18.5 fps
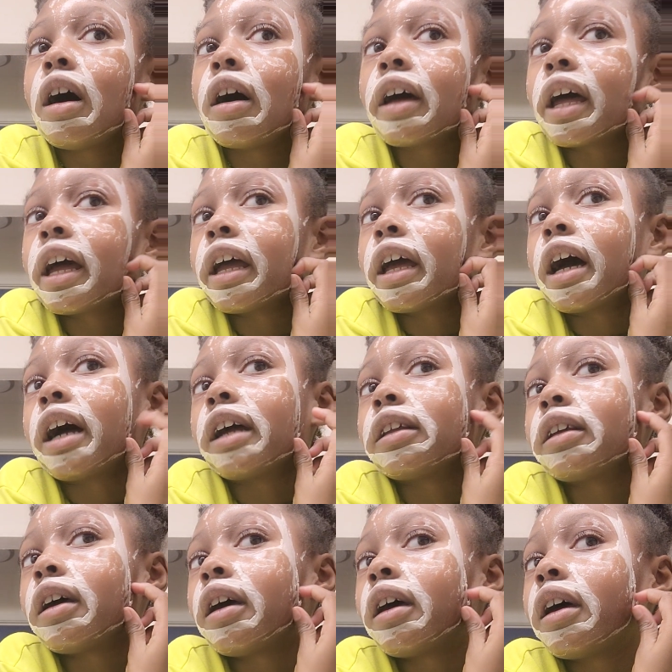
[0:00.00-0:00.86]
Okay,
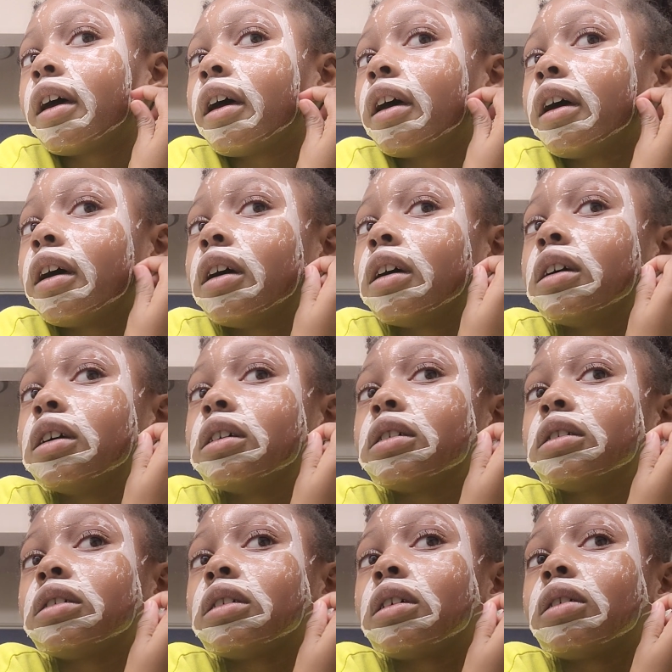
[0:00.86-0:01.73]
guys.
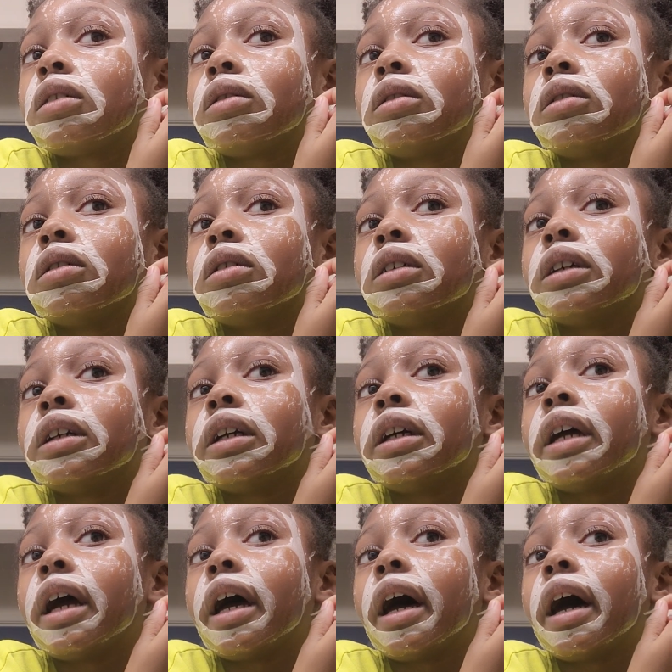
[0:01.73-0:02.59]
So,
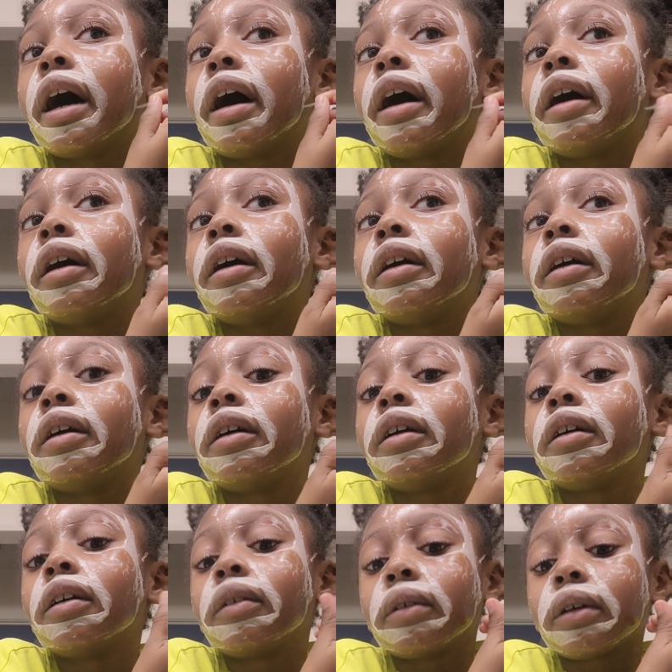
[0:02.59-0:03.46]
yeah.
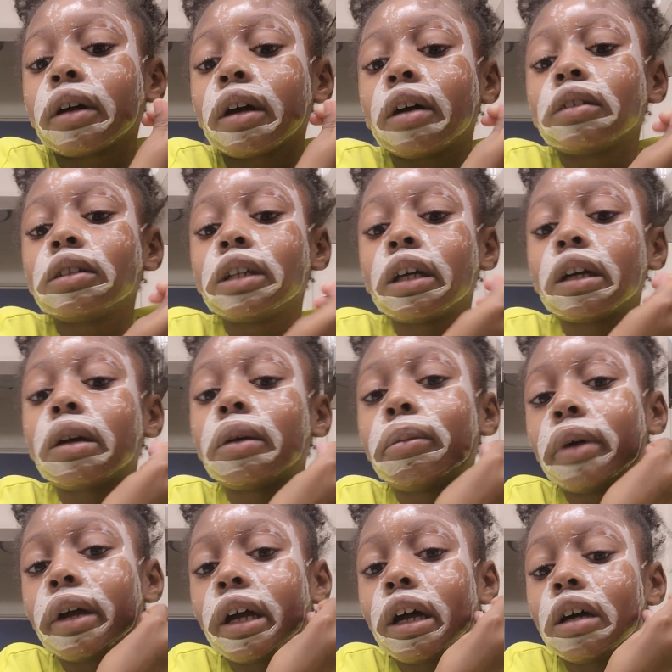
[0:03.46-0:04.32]
We're gonna take
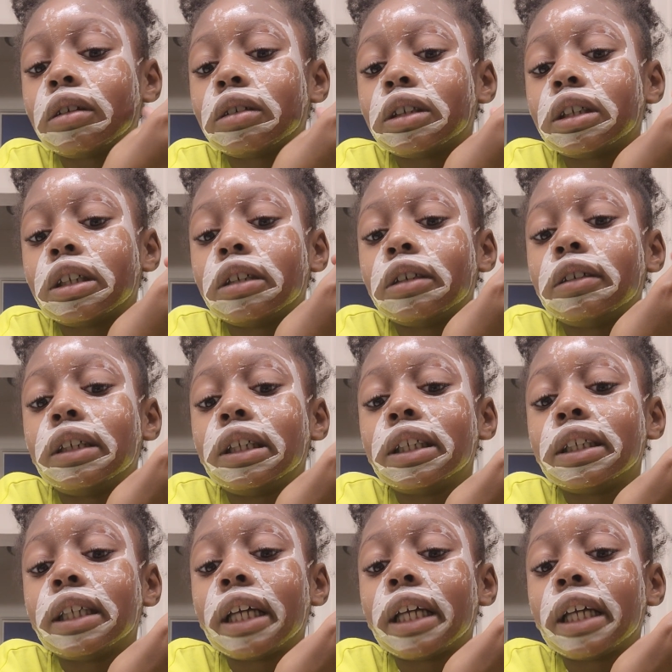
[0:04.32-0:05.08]
a break. I'll see you in a